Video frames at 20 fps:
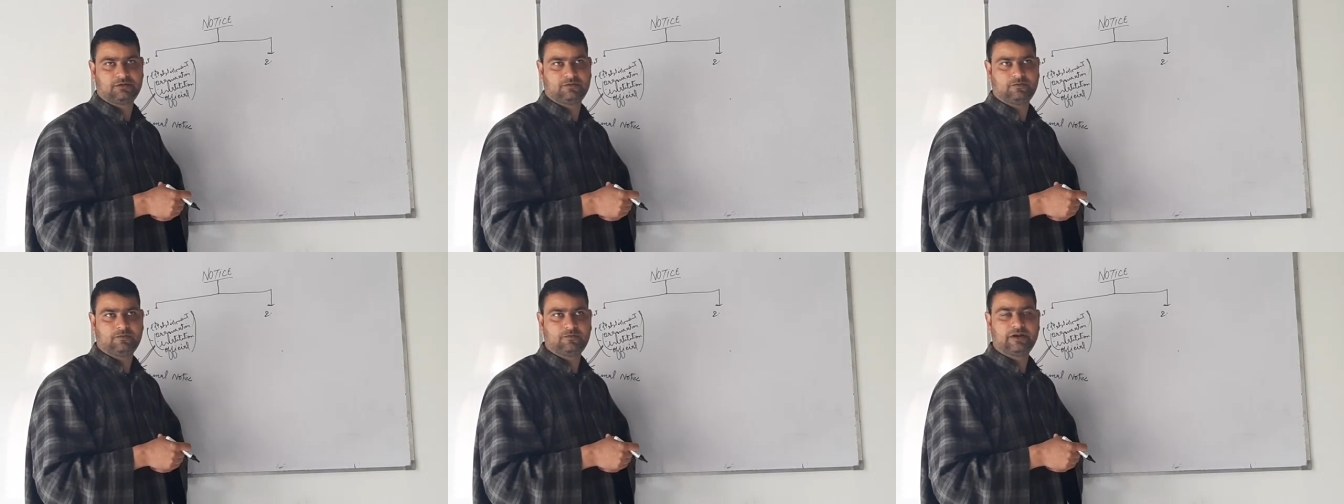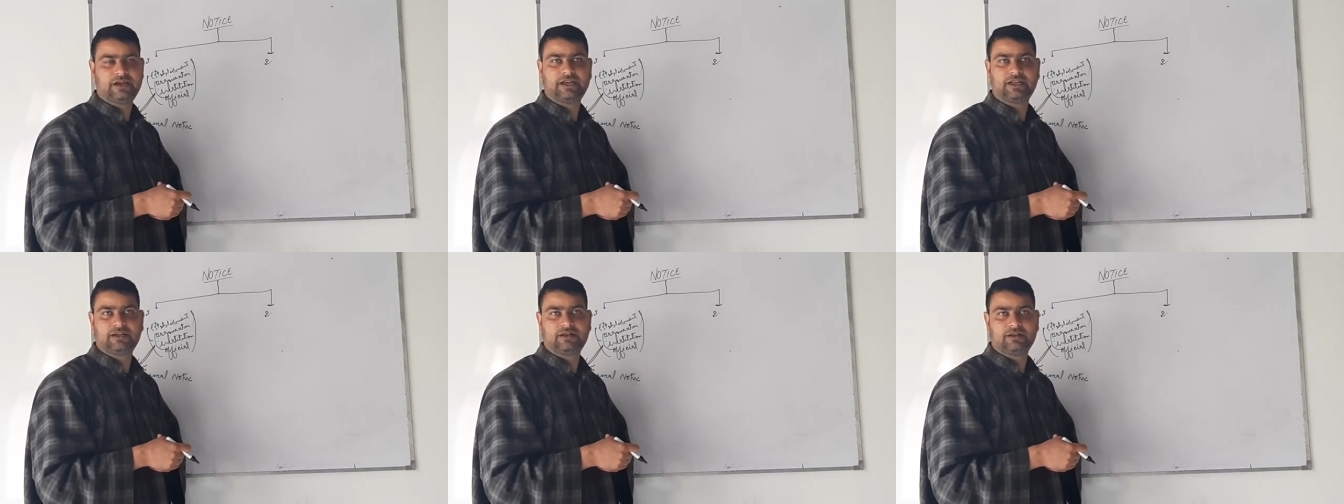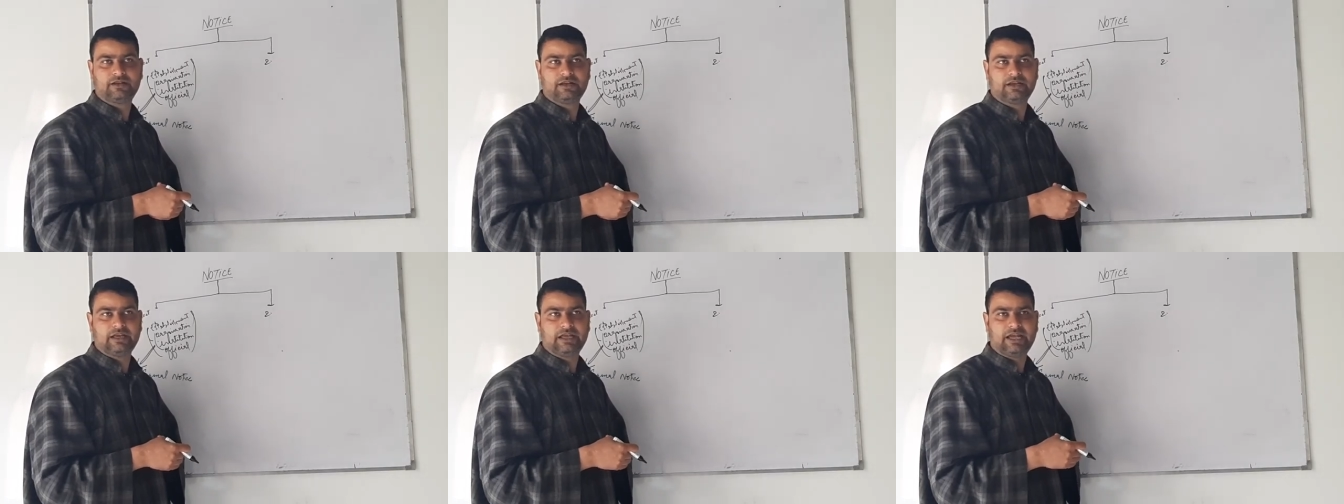
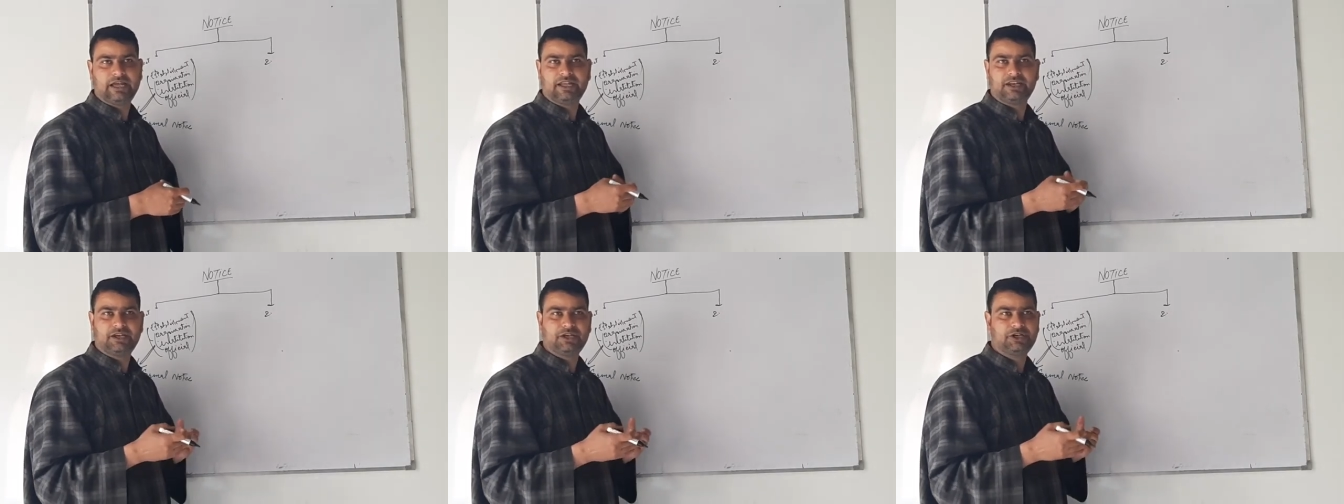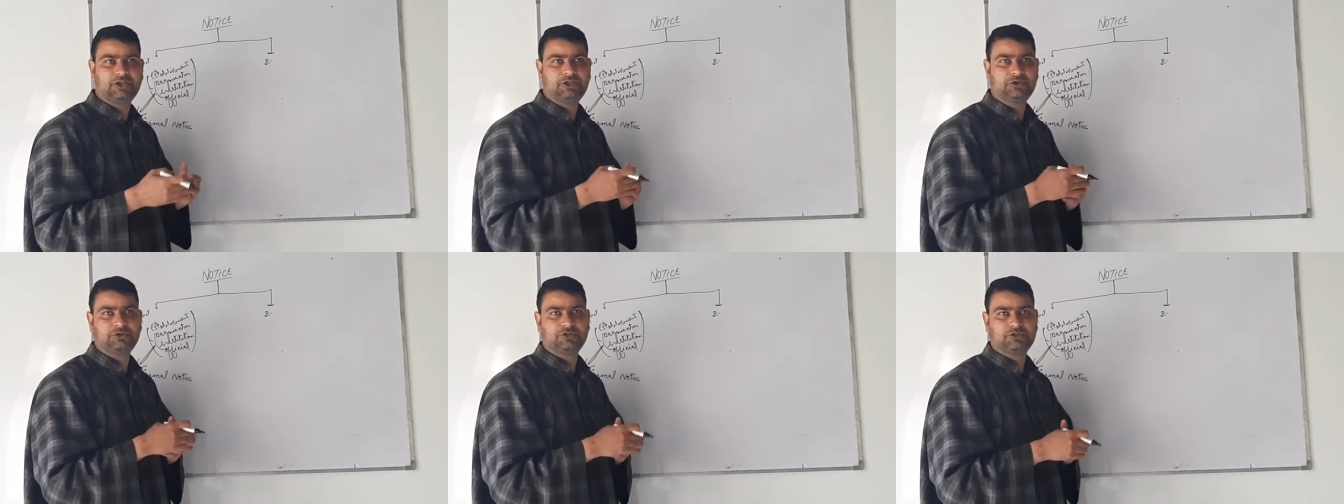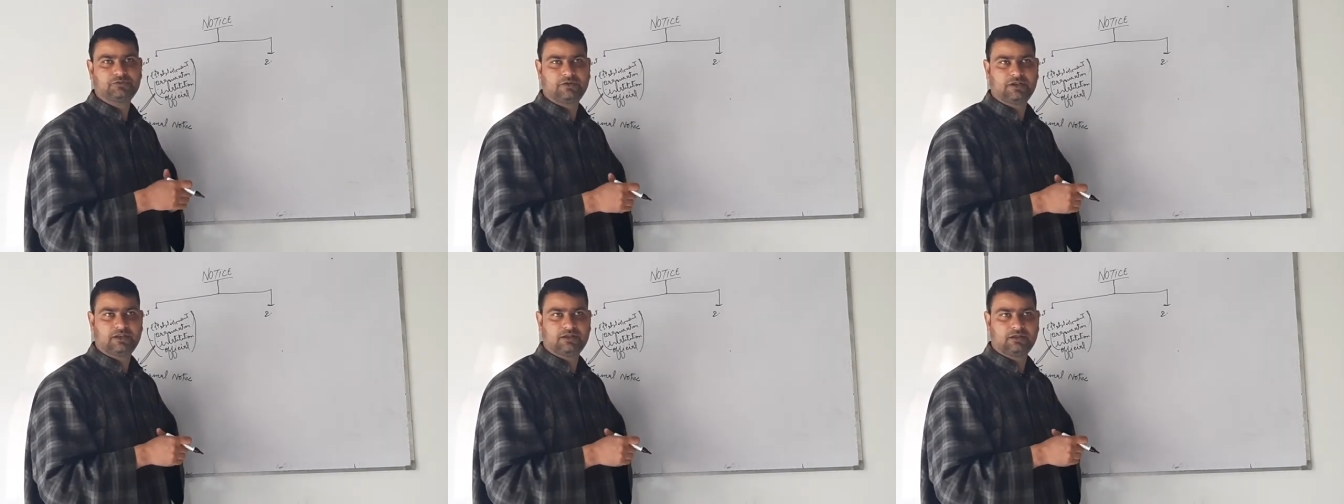where an
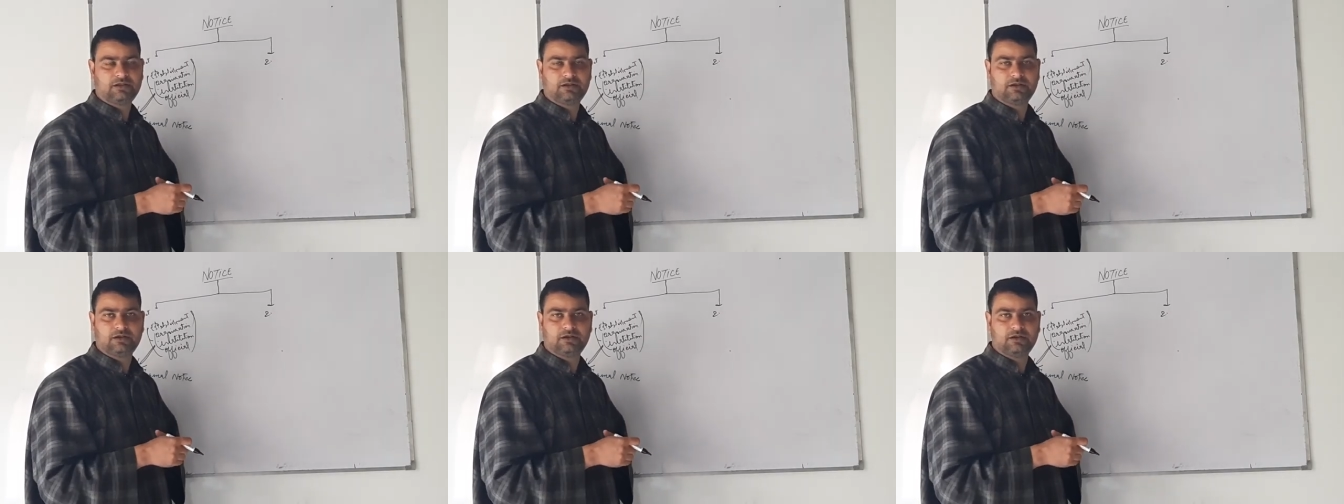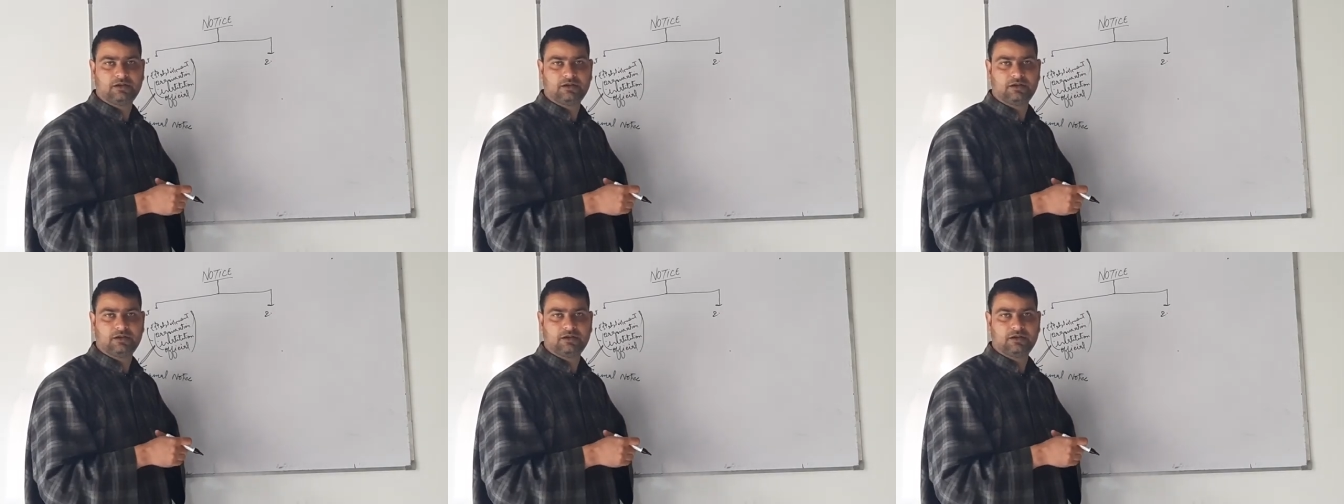individual